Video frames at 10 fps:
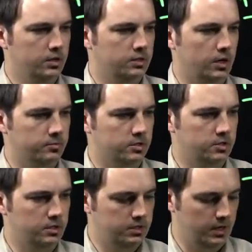times
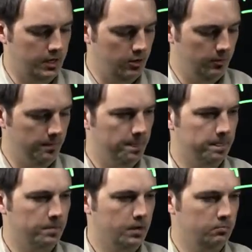d tau
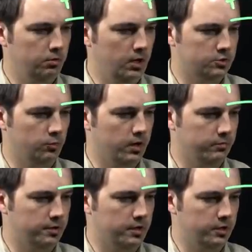plus
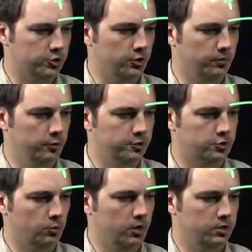whatever the initial
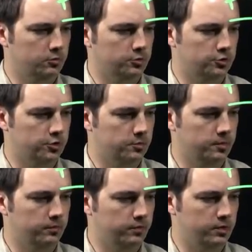voltage was, which would just
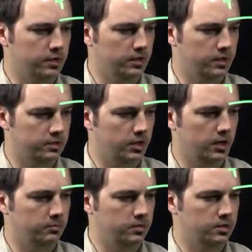be V at
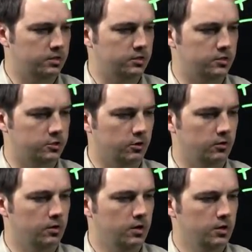time t0.
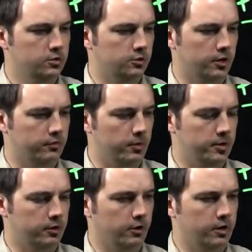So again, if I'm
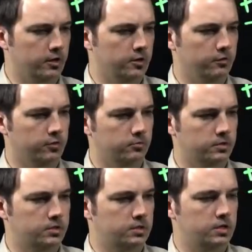integrating here from
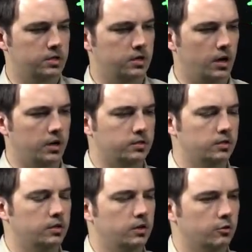t0
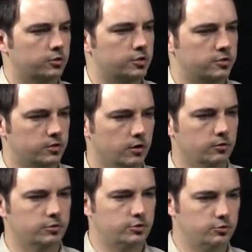or
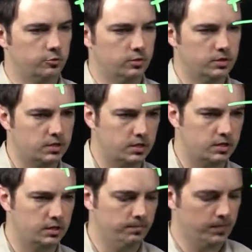t0 to
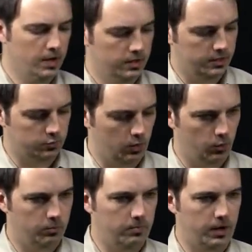t, that's
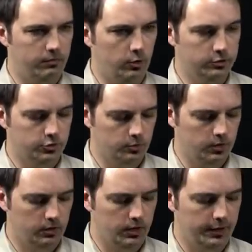what my voltage will
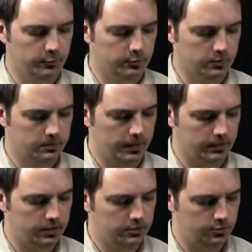look like with
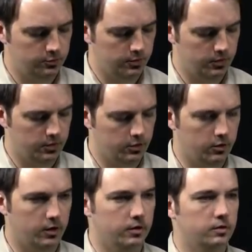respect to the
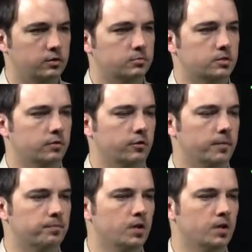current specifically.